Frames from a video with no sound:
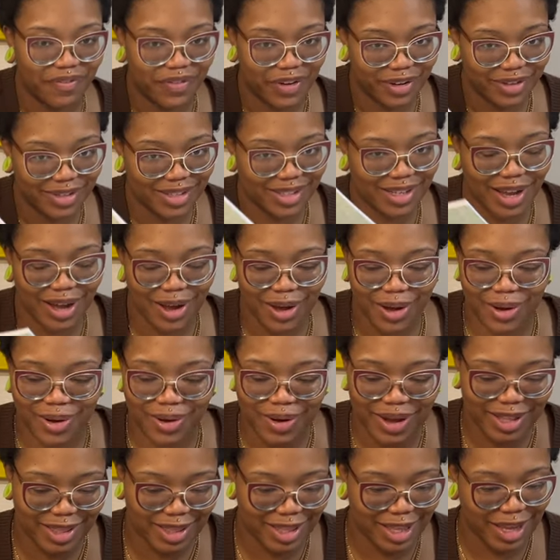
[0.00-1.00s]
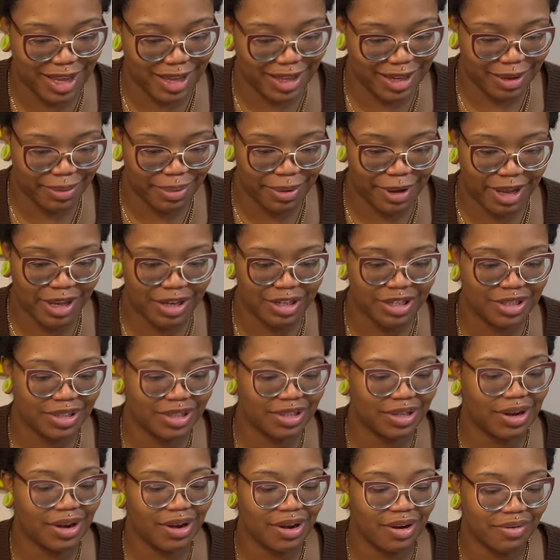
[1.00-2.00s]
first go, I think the
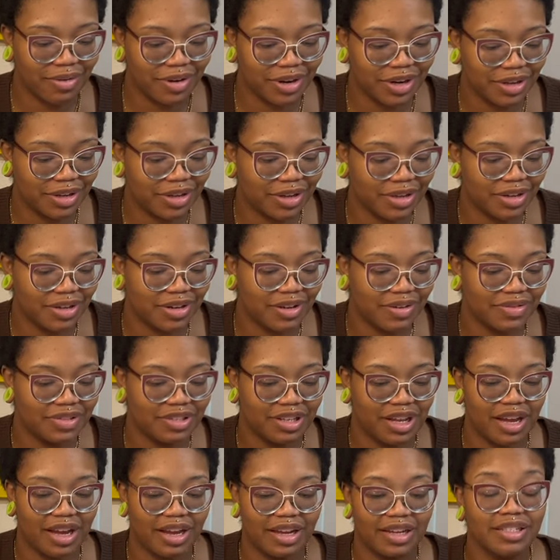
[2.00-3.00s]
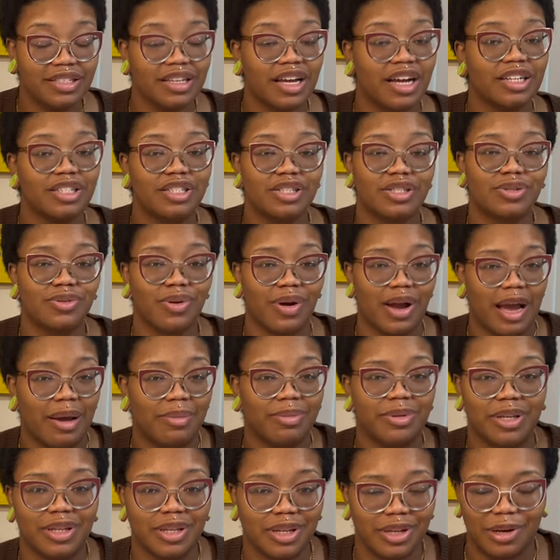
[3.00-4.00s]
pages are already a good enough size. I just
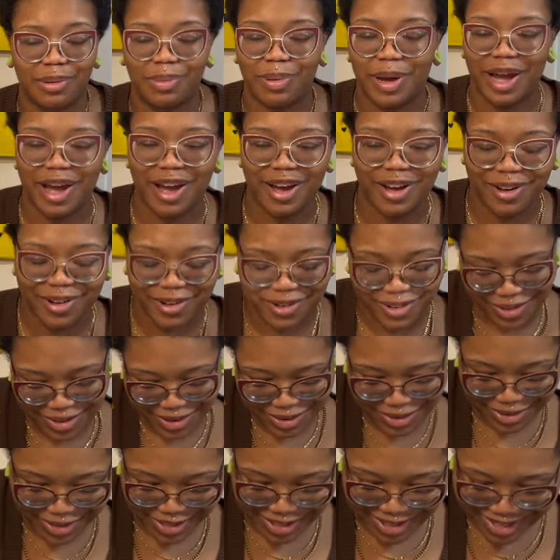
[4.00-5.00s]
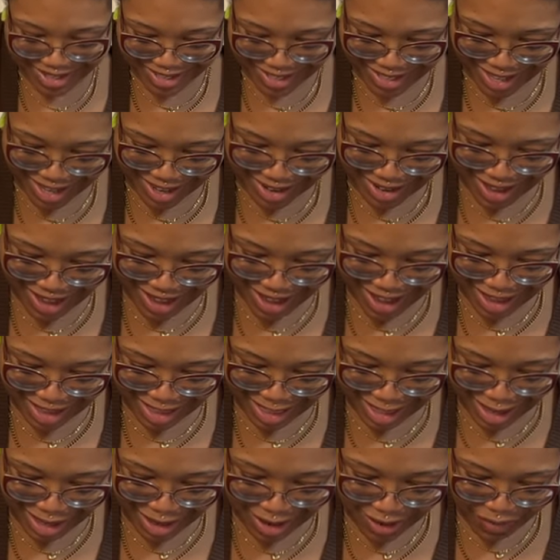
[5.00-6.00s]
grabbed a little pile. Oh look, okay, I
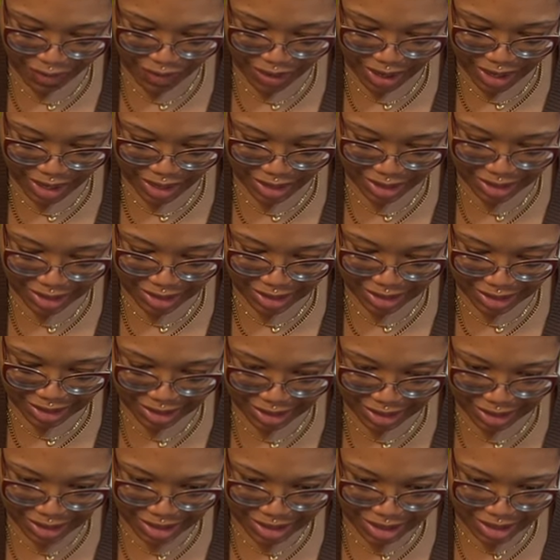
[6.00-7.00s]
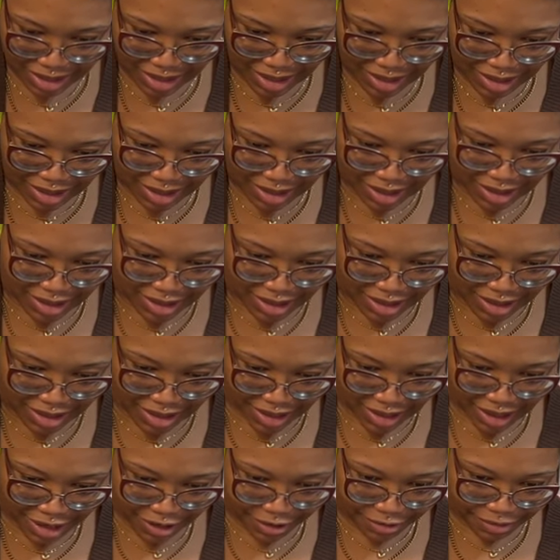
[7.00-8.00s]
think it fits.
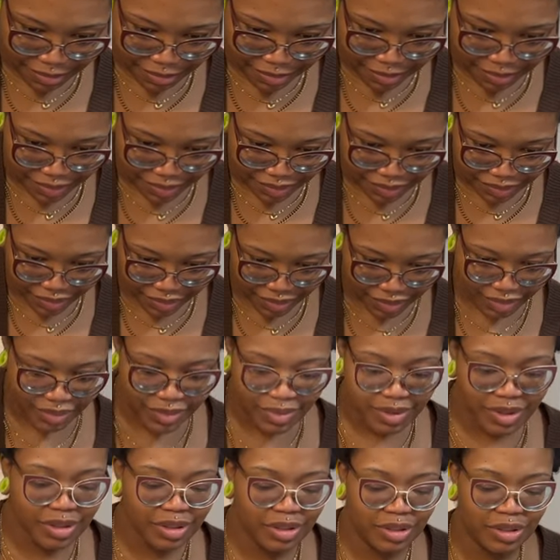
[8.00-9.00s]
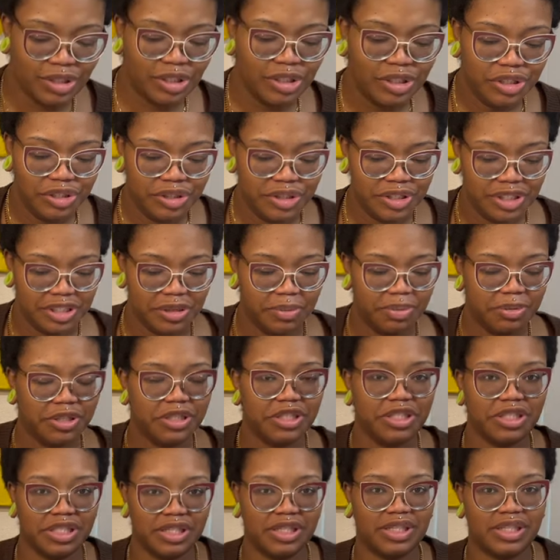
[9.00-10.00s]
Yeah, so you'll simply
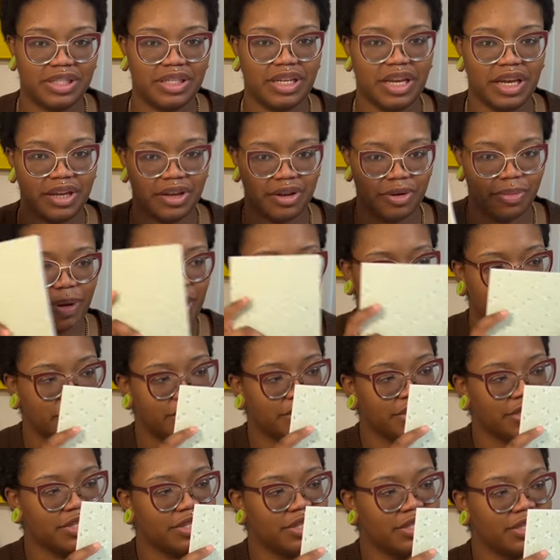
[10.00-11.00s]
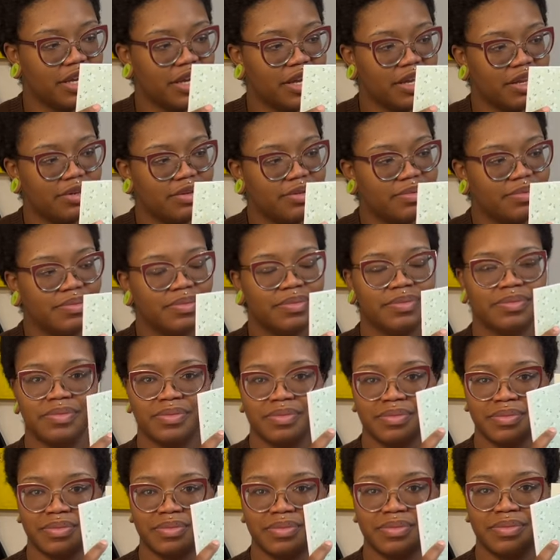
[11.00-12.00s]
just take your pages and
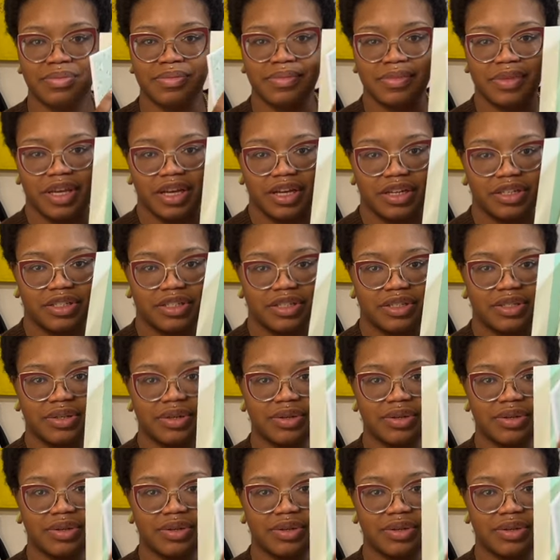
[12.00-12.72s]
yeah, it just